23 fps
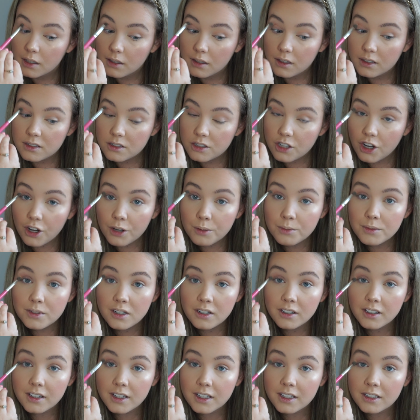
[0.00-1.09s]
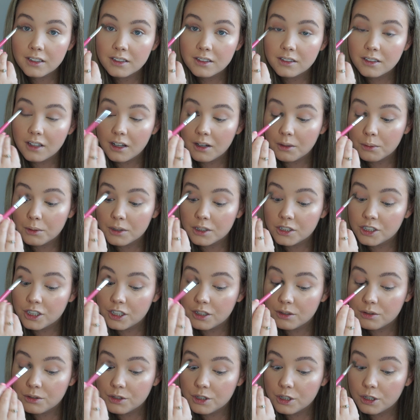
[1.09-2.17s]
It's times like this I wish
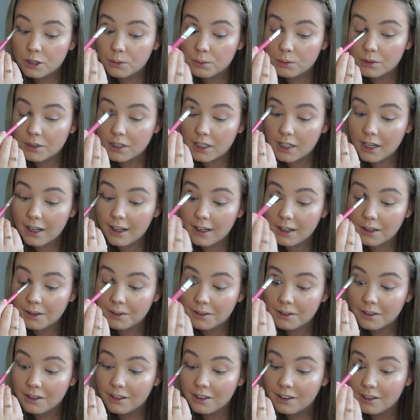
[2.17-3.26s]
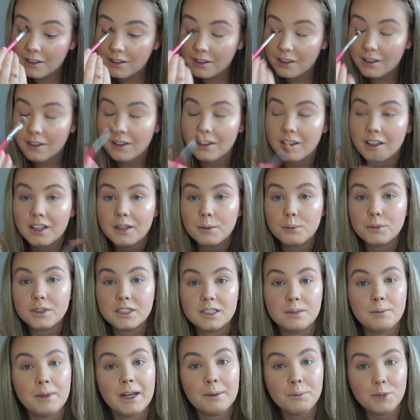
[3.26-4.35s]
YouTube would allow me to
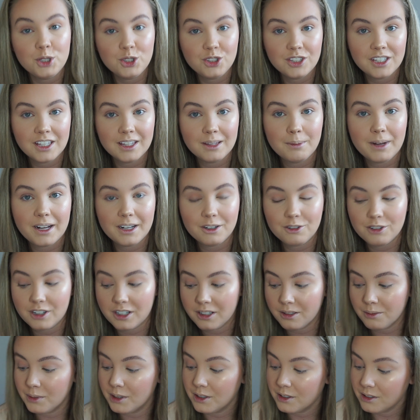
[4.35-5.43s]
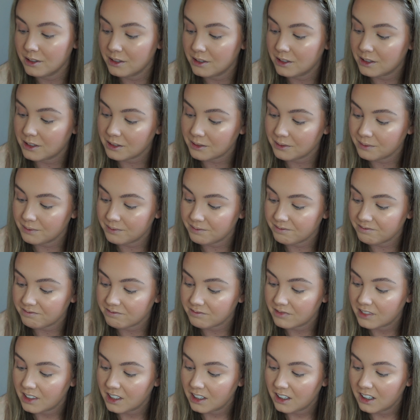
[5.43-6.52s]
play music in the background, because
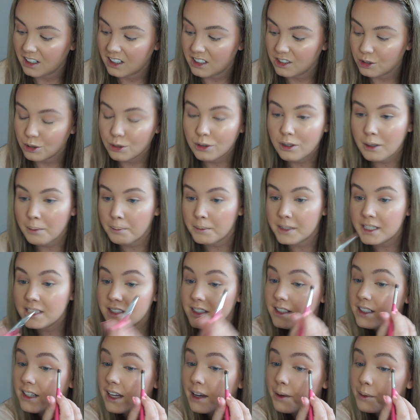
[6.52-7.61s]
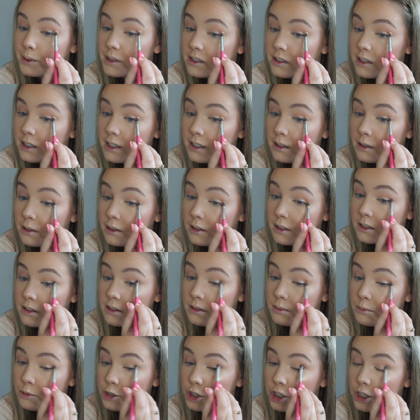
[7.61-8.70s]
it's all I'm missing now is
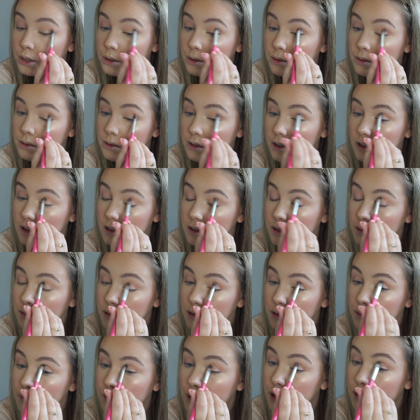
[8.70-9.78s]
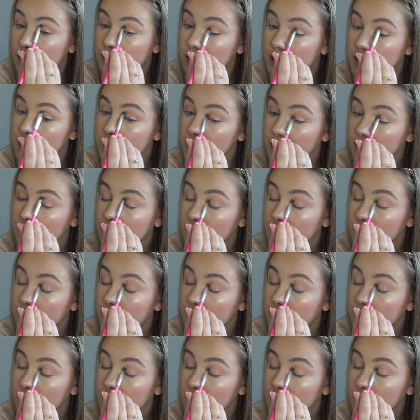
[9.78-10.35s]
some tunes, like some good music.